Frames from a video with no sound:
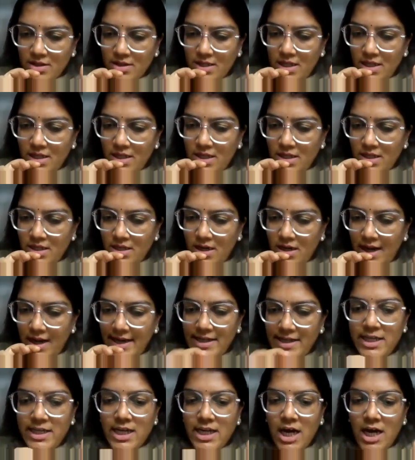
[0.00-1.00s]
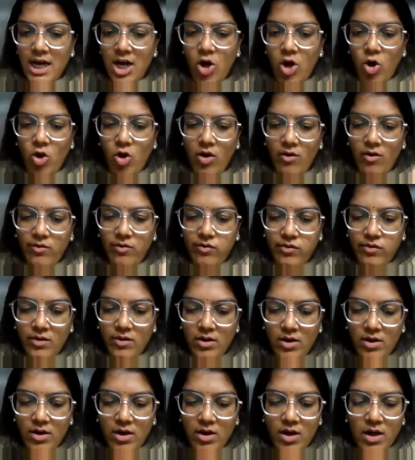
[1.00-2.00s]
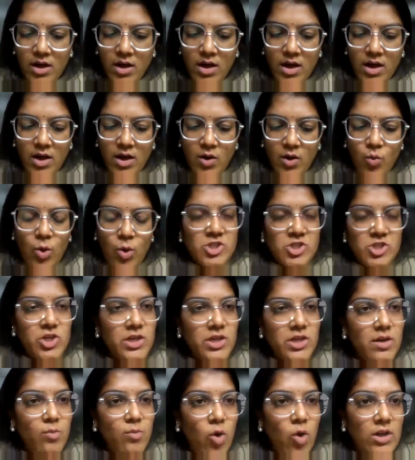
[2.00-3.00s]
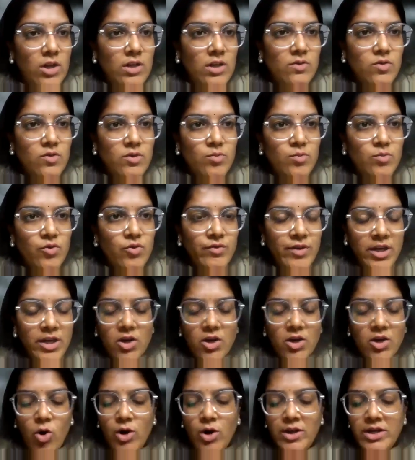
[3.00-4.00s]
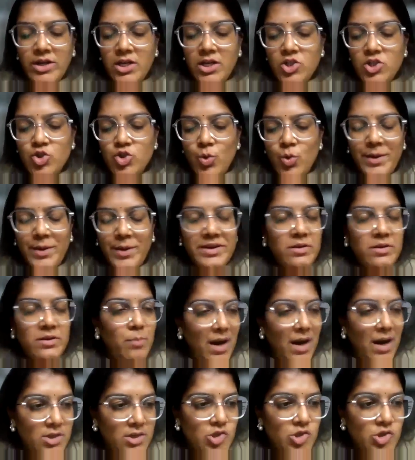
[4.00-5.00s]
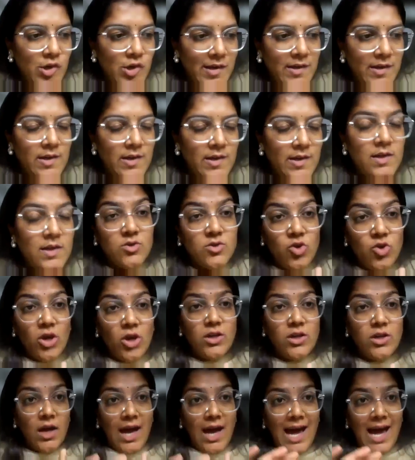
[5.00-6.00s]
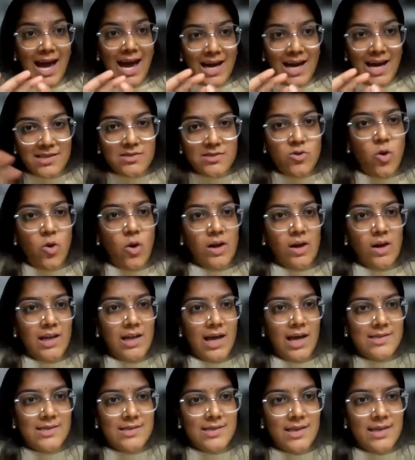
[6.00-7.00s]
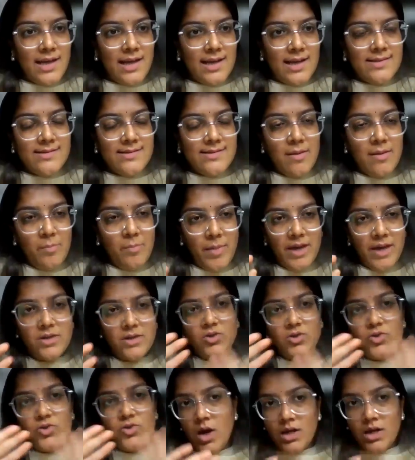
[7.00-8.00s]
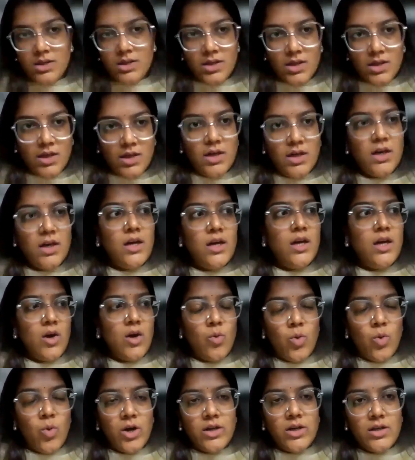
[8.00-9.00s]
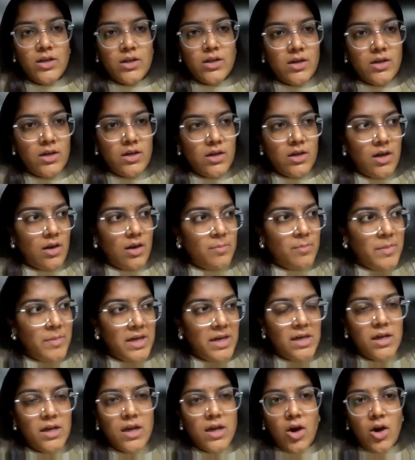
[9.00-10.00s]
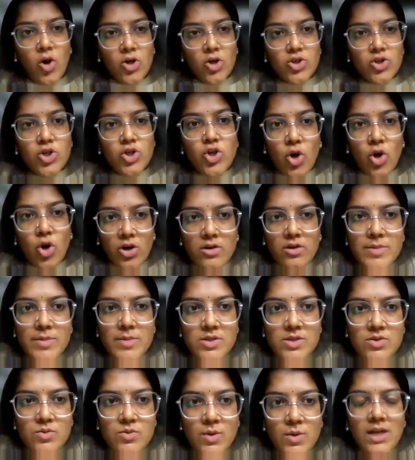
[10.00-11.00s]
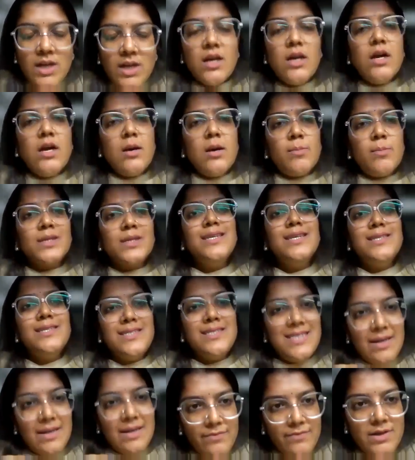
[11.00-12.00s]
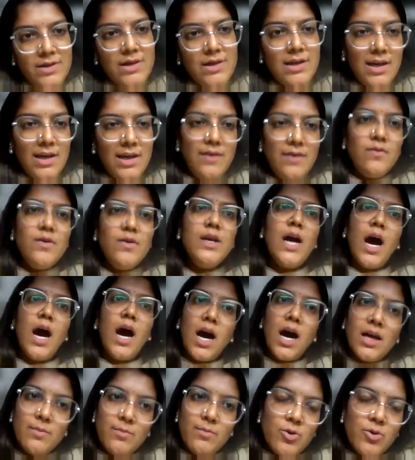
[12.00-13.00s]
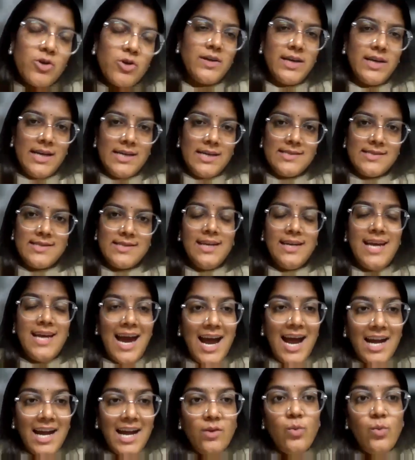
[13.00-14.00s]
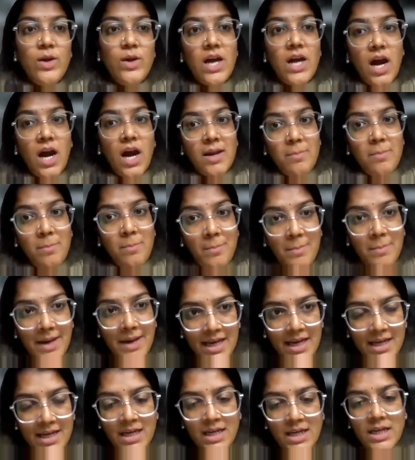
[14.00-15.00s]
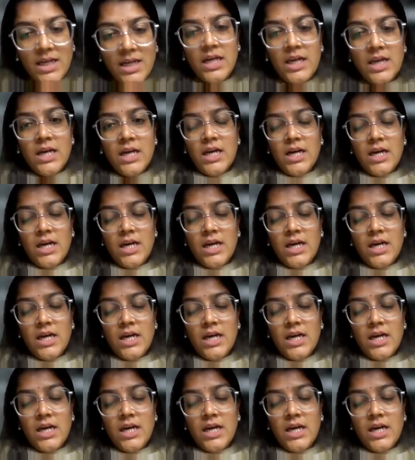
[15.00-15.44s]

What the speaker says: the idea of watching a Bollywood movie or enjoying butter chicken is not as long lasting as compared to other what the America or the Europe is doing. But then definitely we are progressing and we are making